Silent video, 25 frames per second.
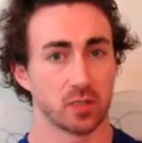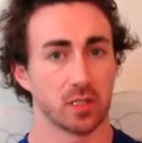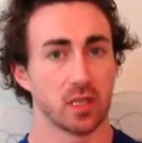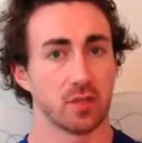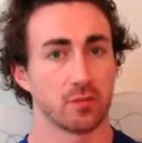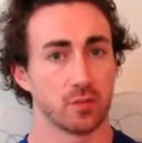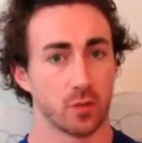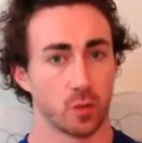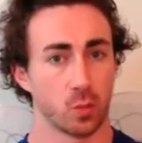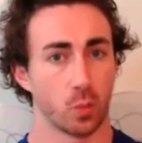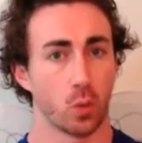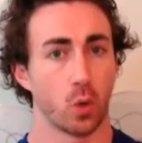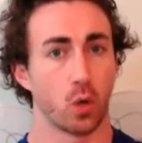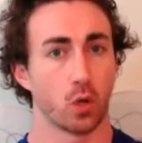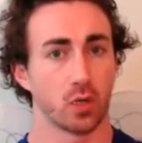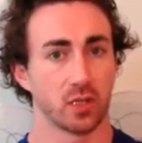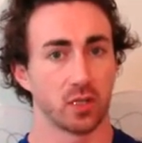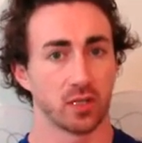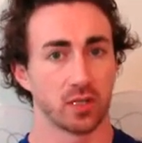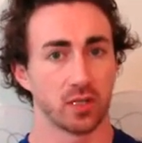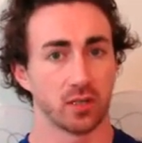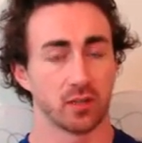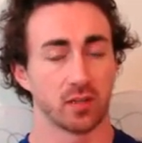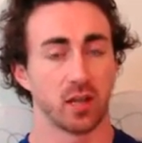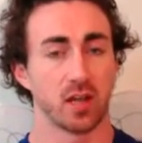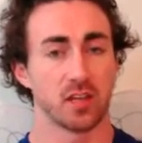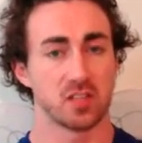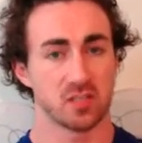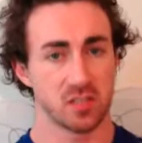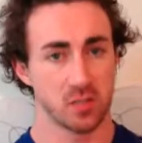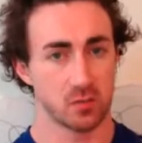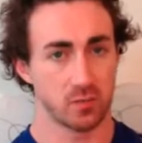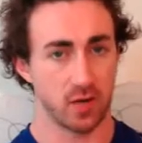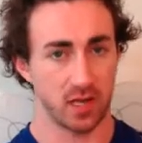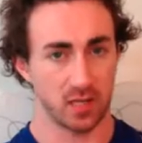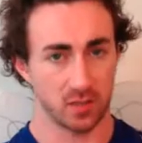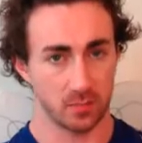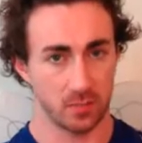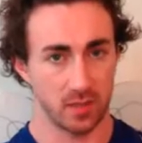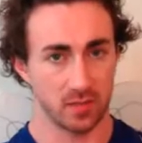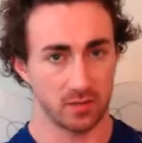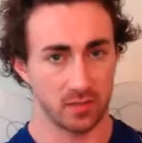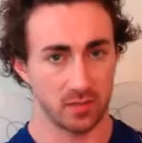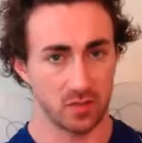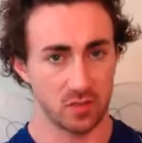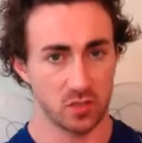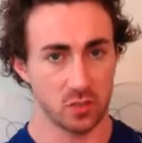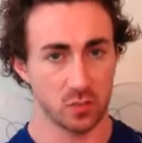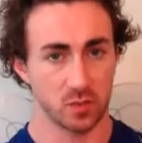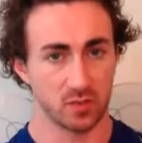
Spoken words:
If you're walking it, I still recommend that you